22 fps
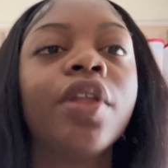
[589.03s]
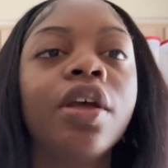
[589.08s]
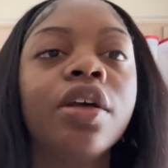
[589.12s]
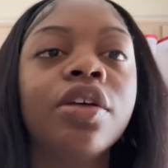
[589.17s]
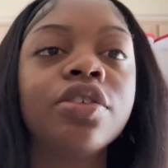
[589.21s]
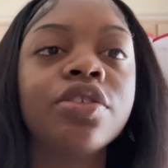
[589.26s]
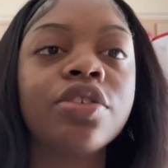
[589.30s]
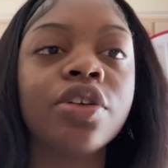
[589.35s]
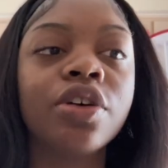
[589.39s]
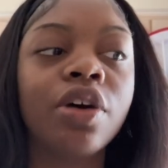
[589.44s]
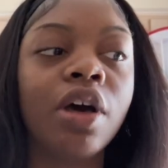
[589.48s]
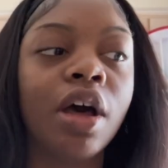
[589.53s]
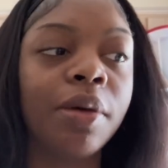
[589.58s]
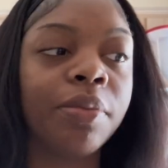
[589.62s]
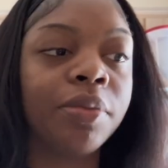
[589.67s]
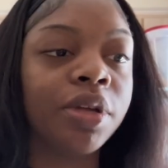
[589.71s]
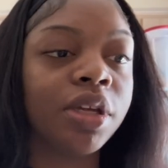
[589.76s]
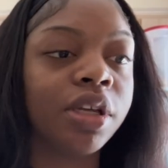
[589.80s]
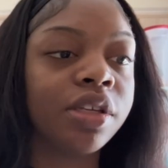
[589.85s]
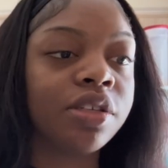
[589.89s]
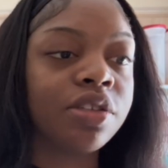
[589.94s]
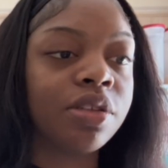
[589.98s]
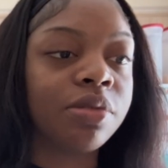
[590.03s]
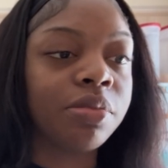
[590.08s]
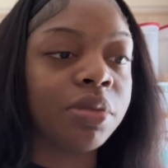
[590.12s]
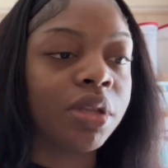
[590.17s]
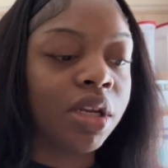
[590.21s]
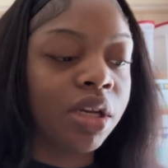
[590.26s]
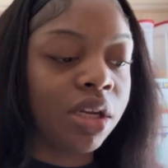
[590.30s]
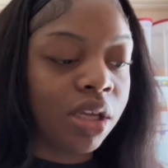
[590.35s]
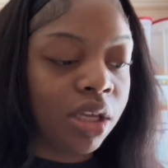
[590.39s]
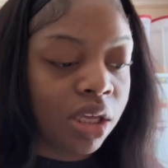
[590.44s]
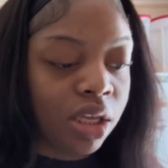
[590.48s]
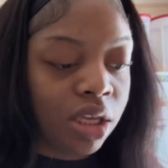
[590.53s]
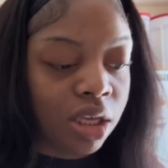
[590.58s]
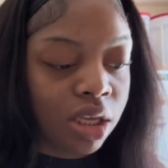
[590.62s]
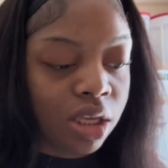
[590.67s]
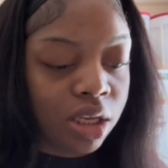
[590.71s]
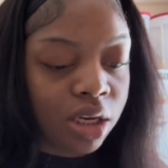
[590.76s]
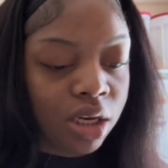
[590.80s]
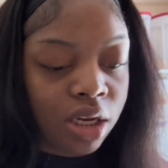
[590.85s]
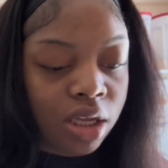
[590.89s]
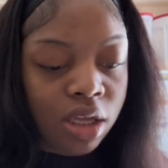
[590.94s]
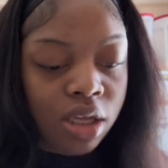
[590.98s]
So I'm gonna get something to
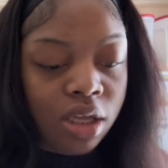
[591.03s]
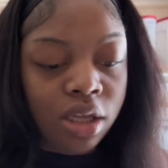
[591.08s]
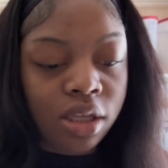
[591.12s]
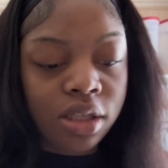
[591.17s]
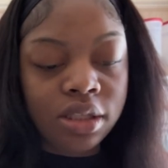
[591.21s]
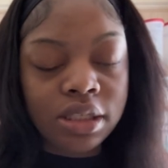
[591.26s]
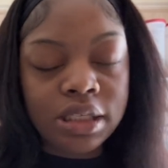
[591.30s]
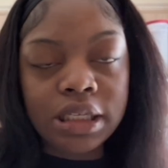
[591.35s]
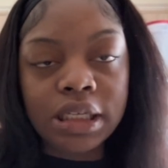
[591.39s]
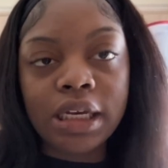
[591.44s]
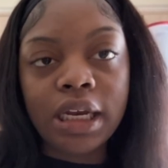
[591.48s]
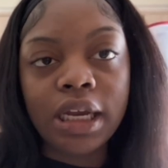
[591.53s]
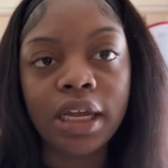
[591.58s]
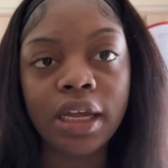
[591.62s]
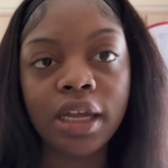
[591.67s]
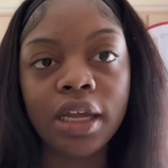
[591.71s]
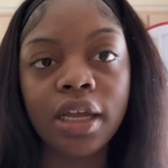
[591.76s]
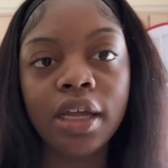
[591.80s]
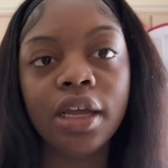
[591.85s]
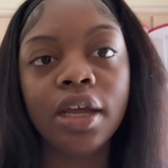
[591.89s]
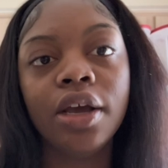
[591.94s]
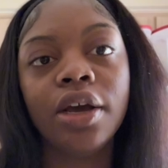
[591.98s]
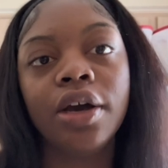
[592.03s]
eat today.